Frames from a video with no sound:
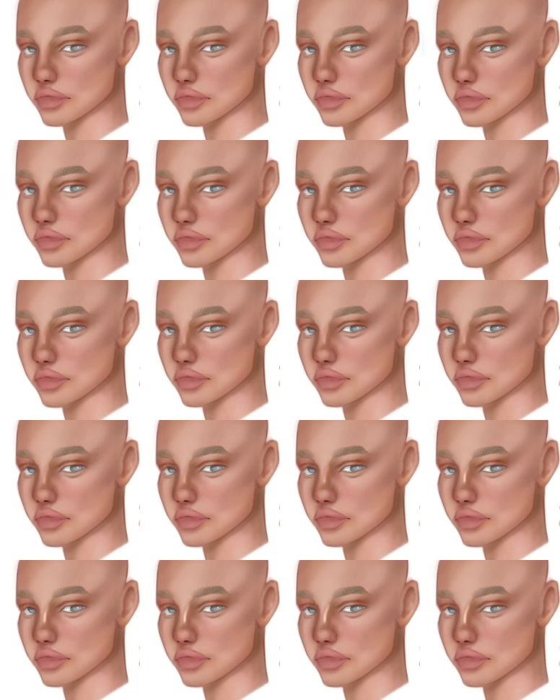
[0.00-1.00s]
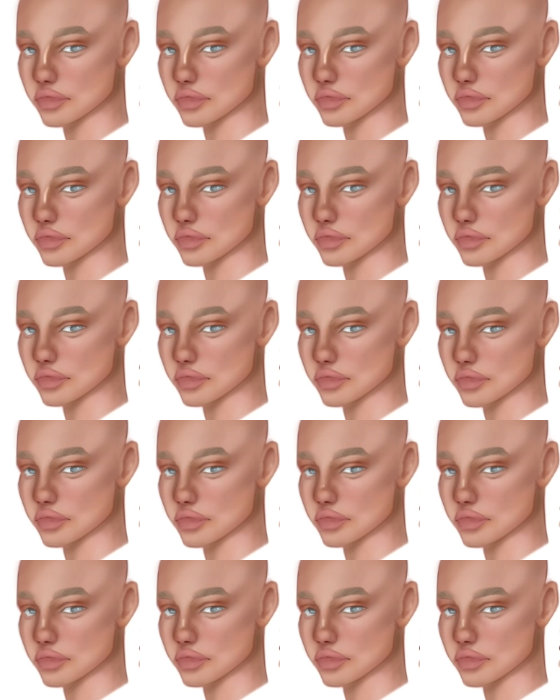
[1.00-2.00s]

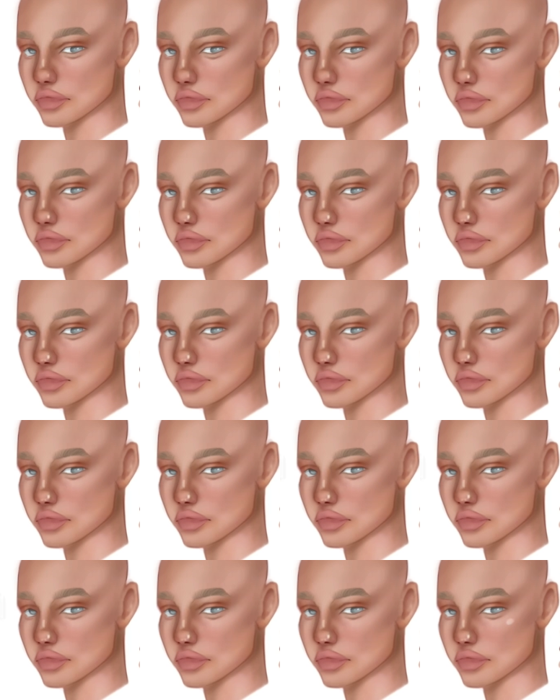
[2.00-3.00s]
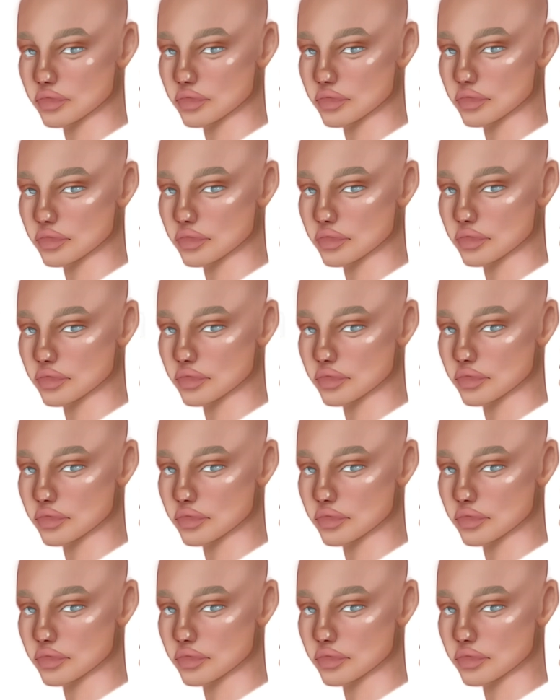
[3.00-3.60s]
Nobody speaks.